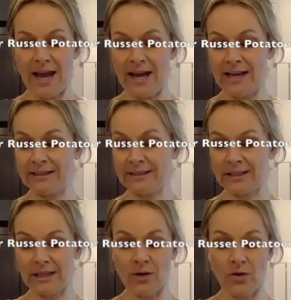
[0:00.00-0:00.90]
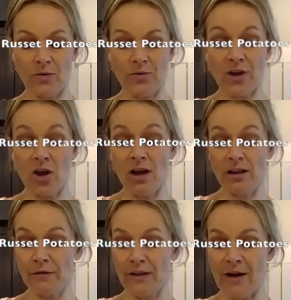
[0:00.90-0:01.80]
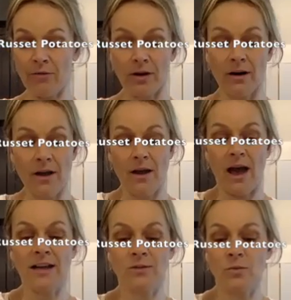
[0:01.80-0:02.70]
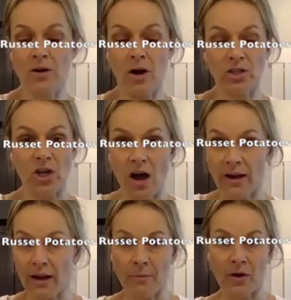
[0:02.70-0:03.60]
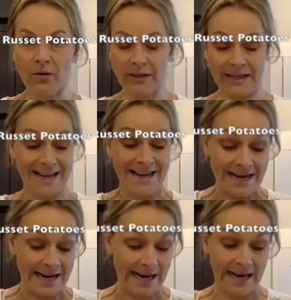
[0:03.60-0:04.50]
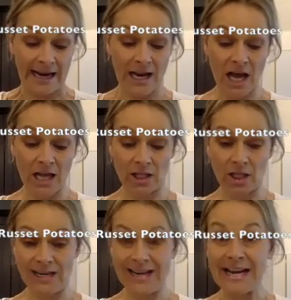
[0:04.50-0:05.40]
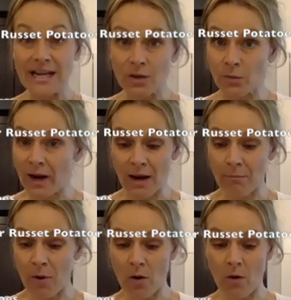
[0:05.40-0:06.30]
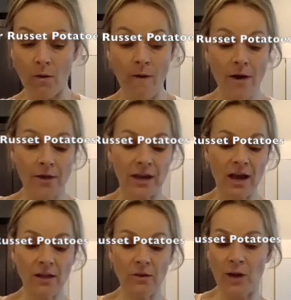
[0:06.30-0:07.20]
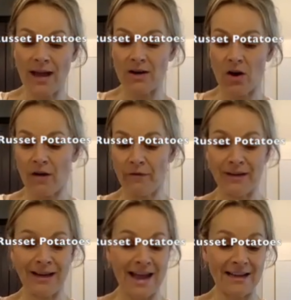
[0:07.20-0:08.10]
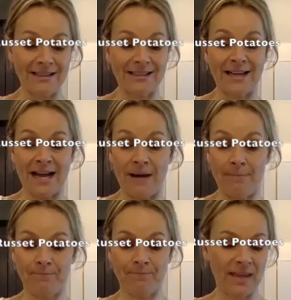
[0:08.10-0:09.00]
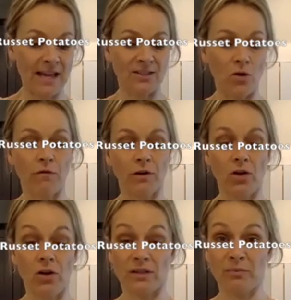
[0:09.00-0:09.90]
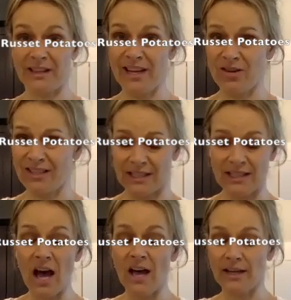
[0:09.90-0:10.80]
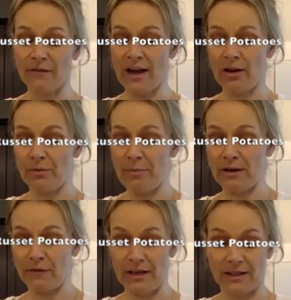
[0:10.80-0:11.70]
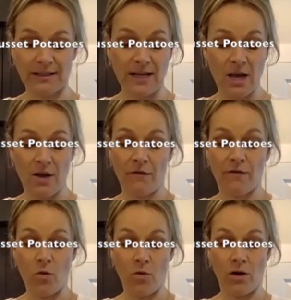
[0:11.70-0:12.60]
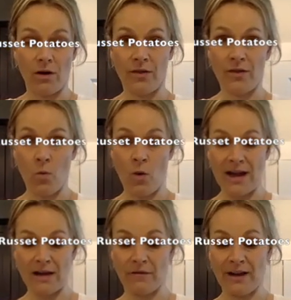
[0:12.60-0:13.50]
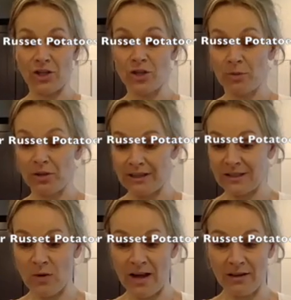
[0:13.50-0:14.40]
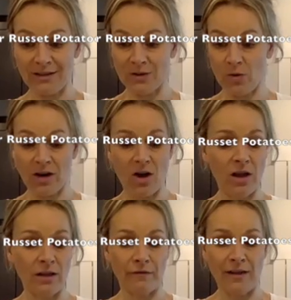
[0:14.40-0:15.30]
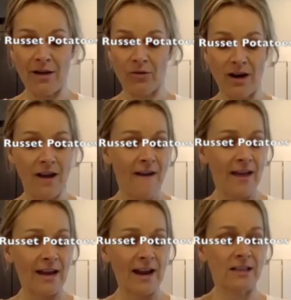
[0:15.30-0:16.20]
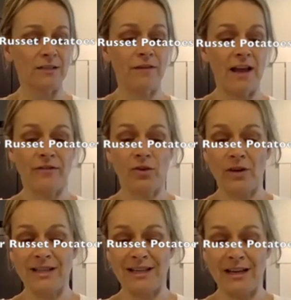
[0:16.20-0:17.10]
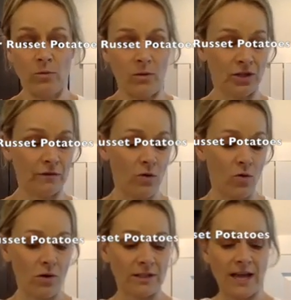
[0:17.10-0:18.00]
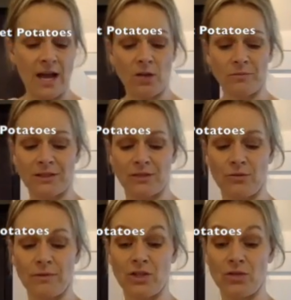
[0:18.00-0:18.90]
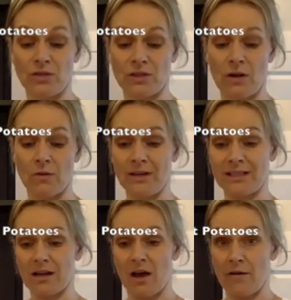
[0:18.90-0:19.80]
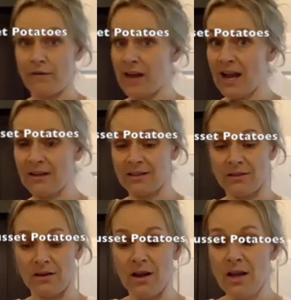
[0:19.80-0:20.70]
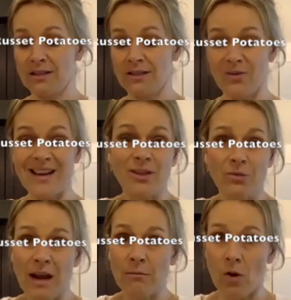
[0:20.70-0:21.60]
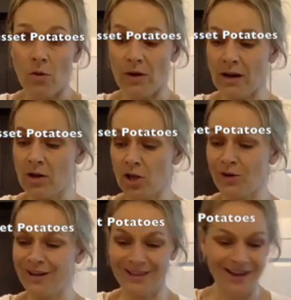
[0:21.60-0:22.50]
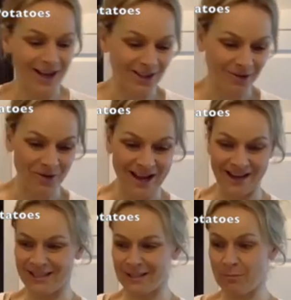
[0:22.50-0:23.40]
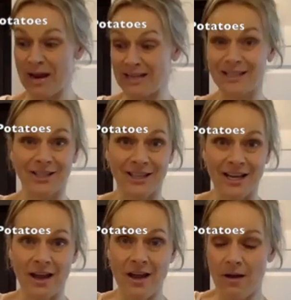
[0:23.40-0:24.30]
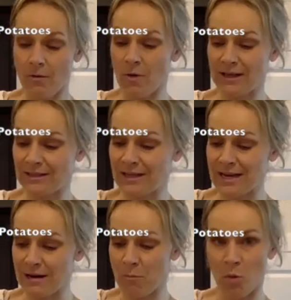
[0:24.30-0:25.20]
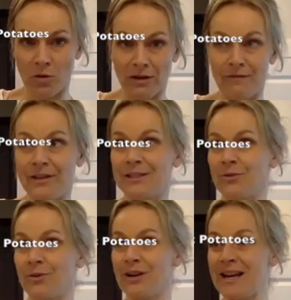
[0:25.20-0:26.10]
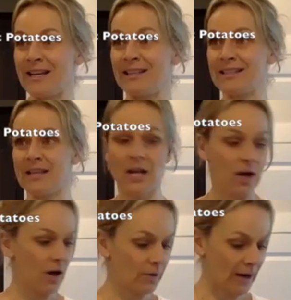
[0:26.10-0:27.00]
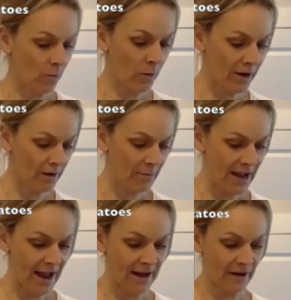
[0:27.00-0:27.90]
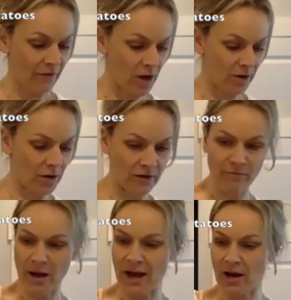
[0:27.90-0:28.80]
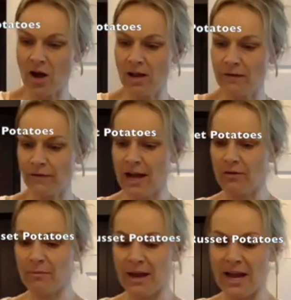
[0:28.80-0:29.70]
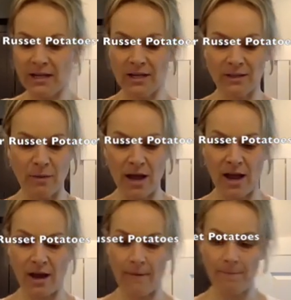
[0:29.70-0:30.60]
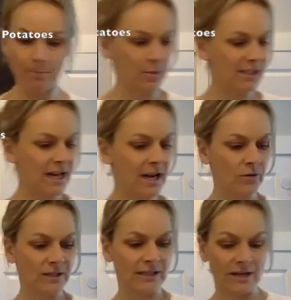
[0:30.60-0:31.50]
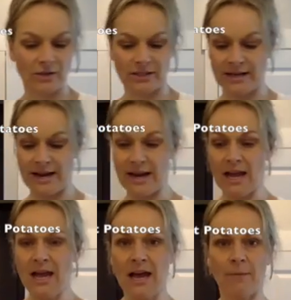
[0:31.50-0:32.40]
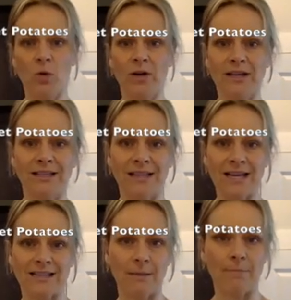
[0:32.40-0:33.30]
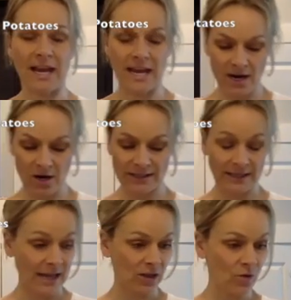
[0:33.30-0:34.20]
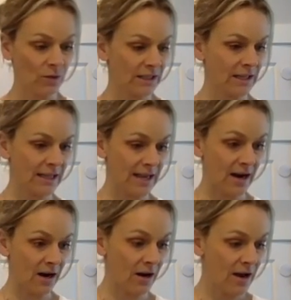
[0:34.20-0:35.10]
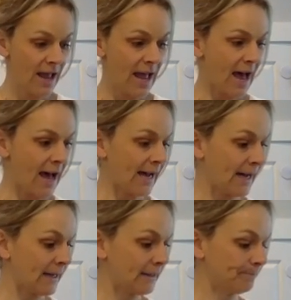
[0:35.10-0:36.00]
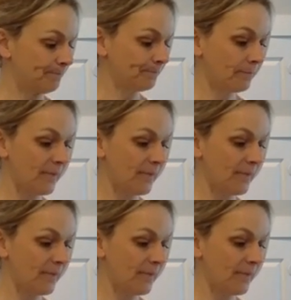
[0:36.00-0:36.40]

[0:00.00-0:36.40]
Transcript: and you know the cauliflower as we are all talking about like eating in color and eat the rainbow the color white often gets um, gets overlooked but there is a ton of health benefits for the white vegetable as well so our cauliflower it has flavonoids in it which of course helps to reduce our risk of cancer so eat the rainbow including the color white is basically what the moral of the story is. All right, where am I at? I've got all of my cauliflower, my onions, my potatoes in there today. I'm going to slice up my carrots and get those in there. Um,